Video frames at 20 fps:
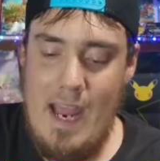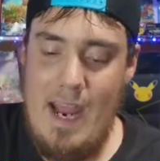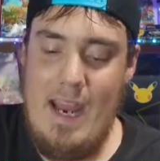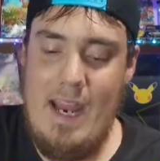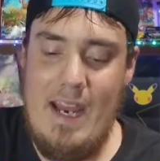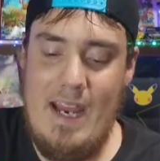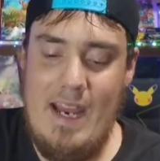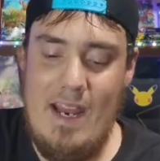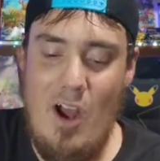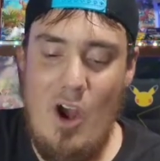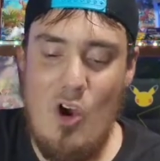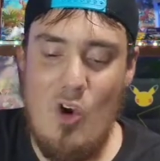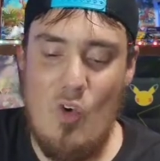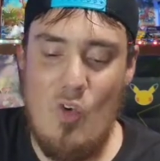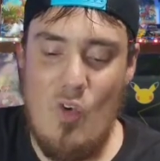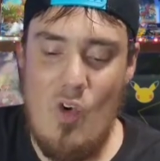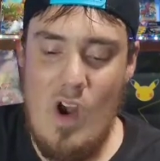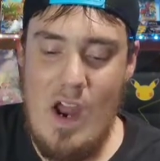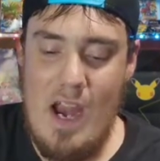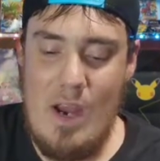hey, all
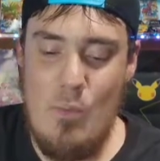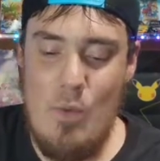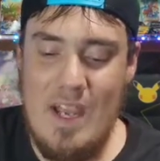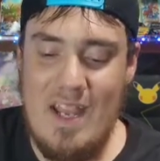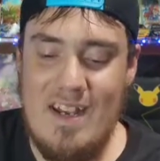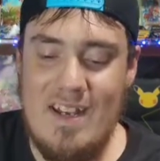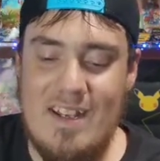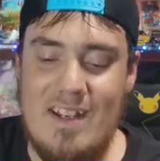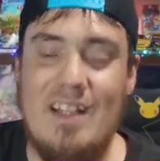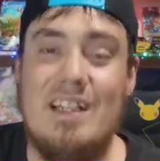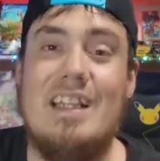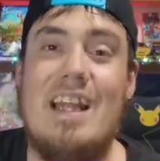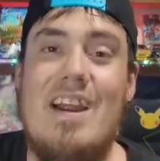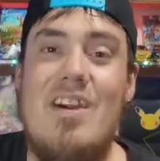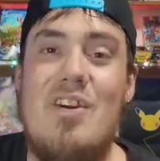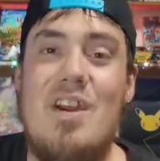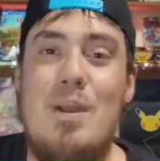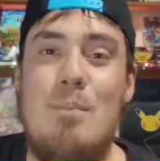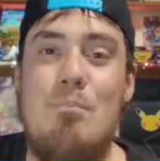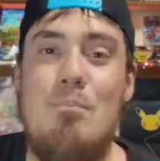right, we got a
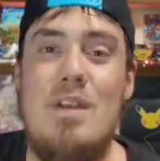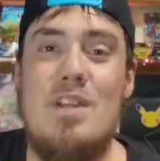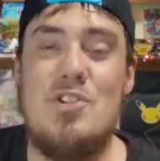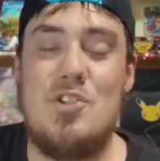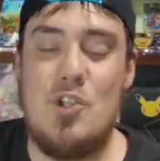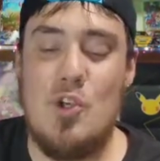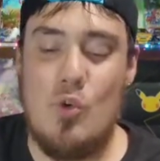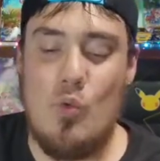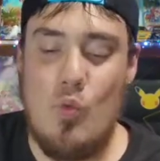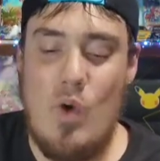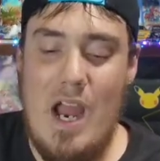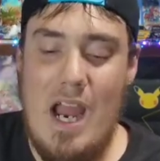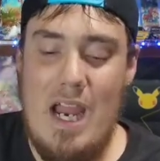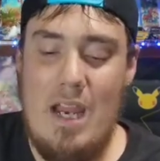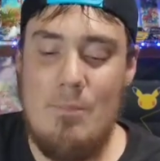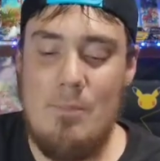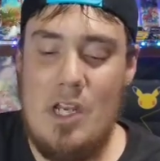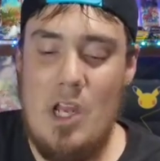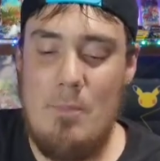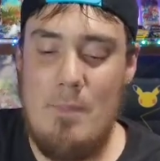Galarian Mr.
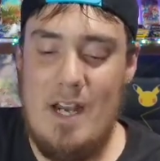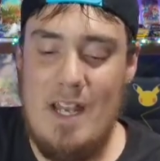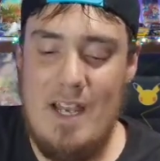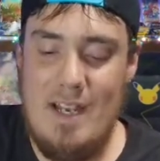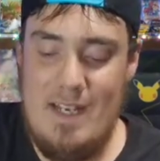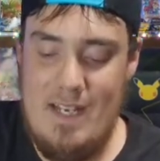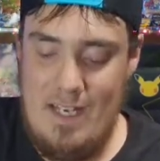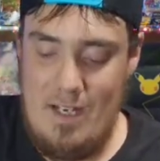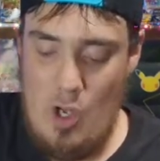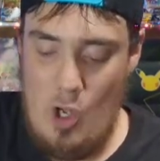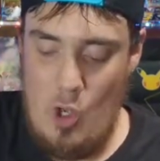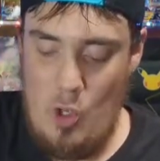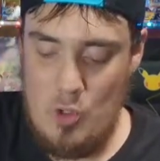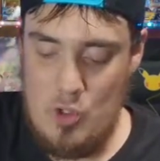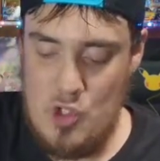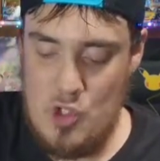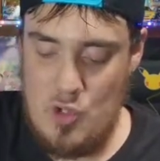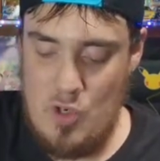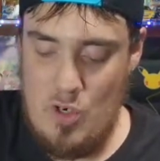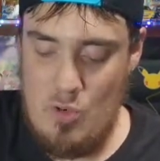Rhyme coming on in,
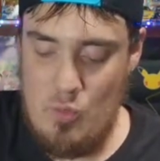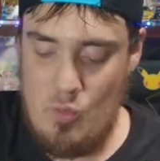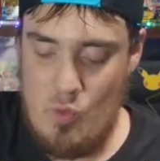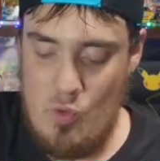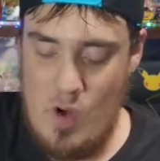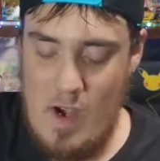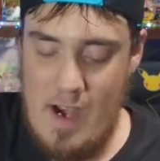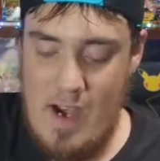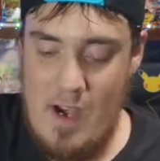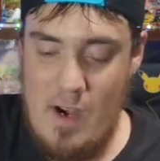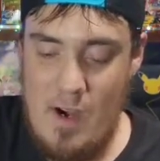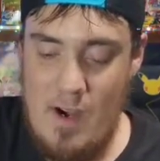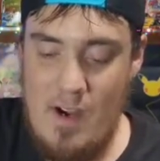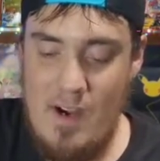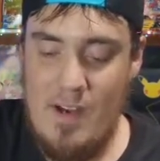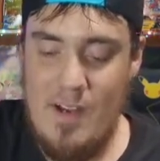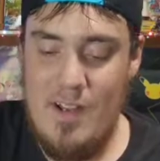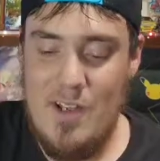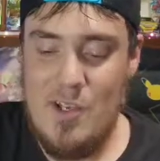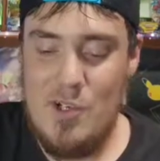ultra rare,
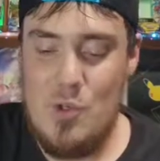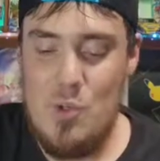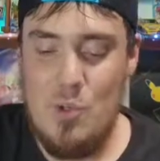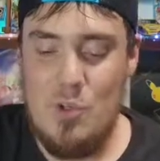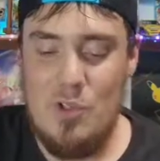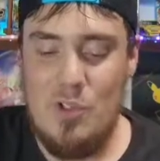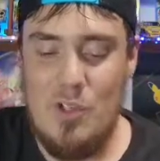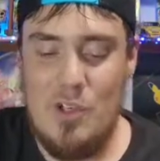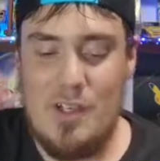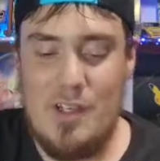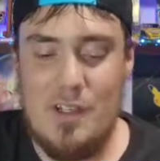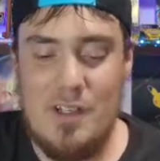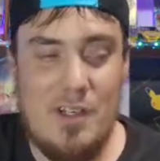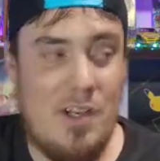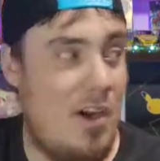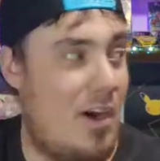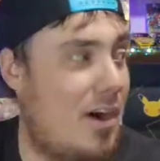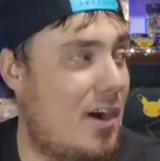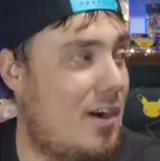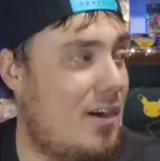cool looking
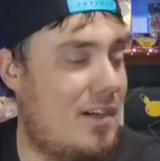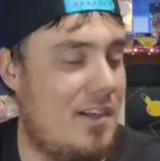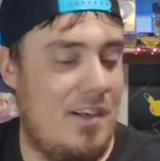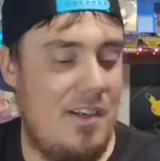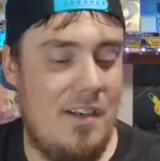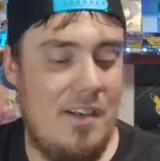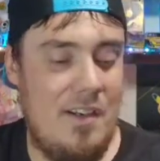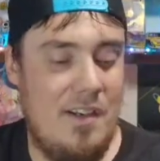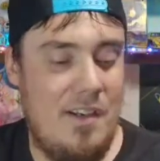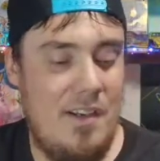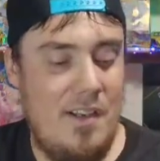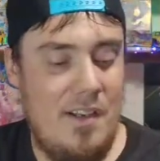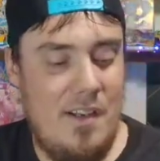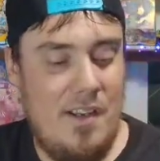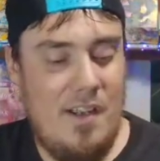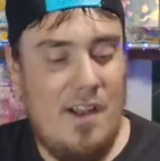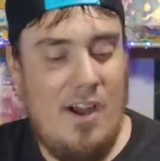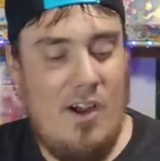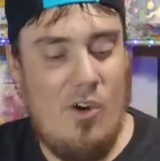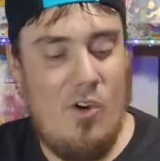card.
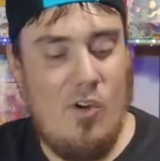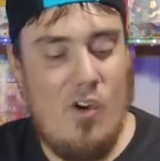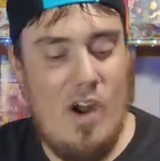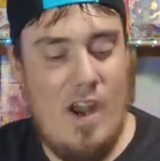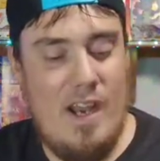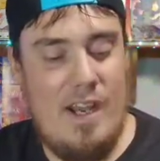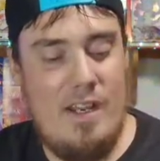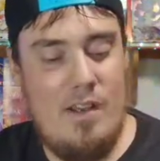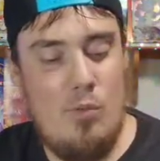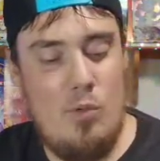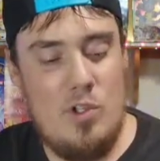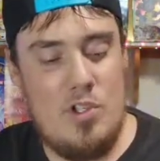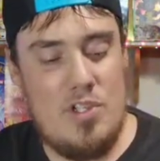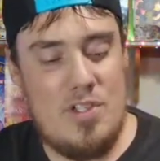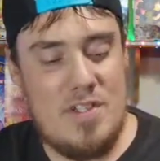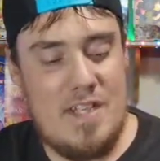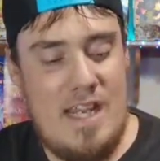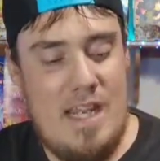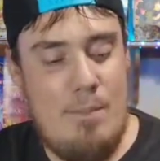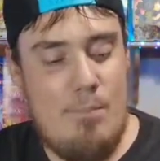All right, we'll
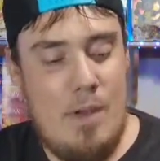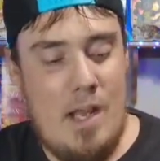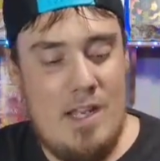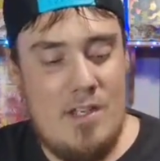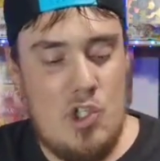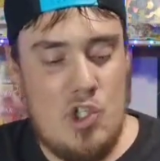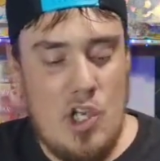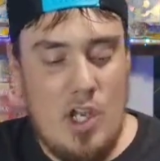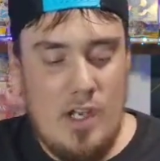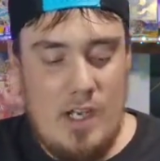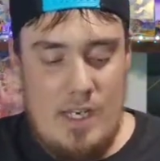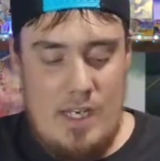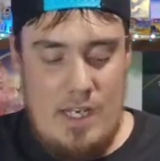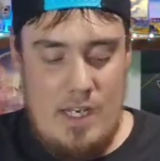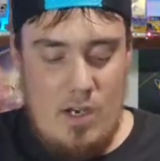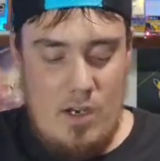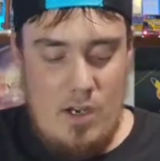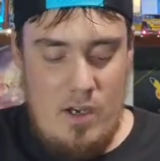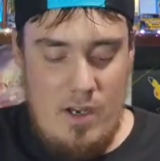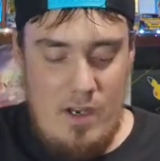just keep on chugging
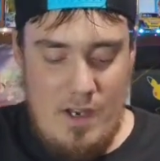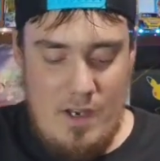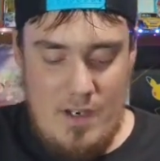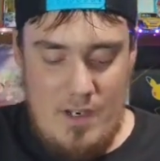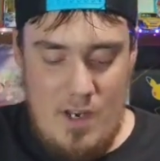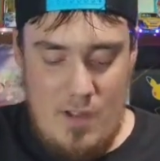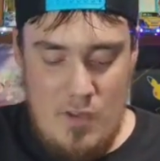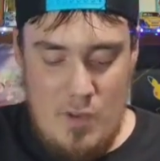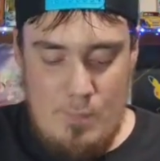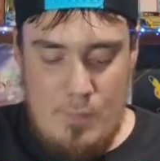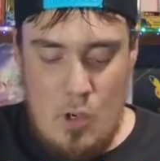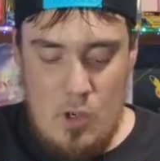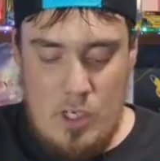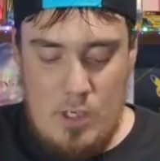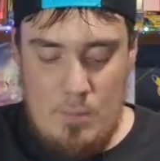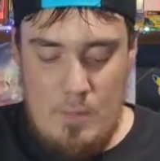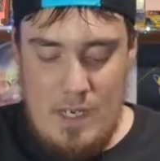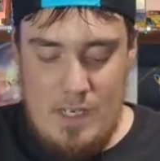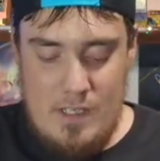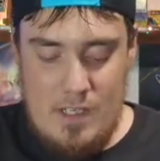here, another
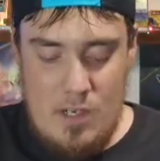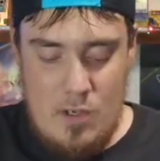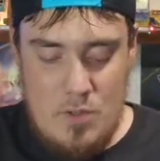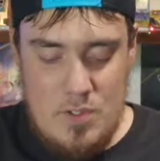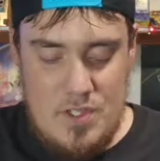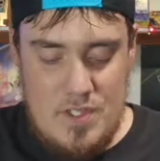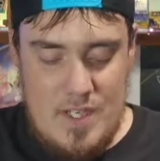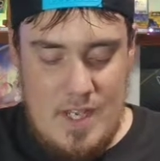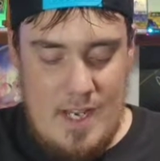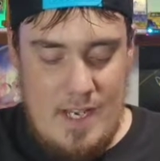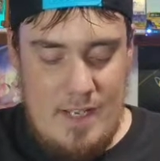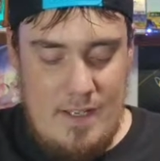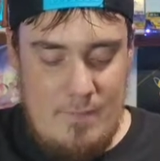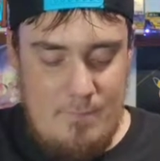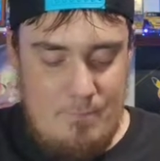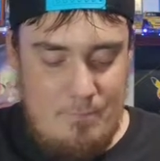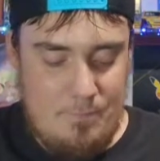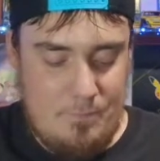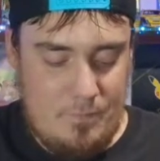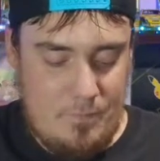Pokemon Go set.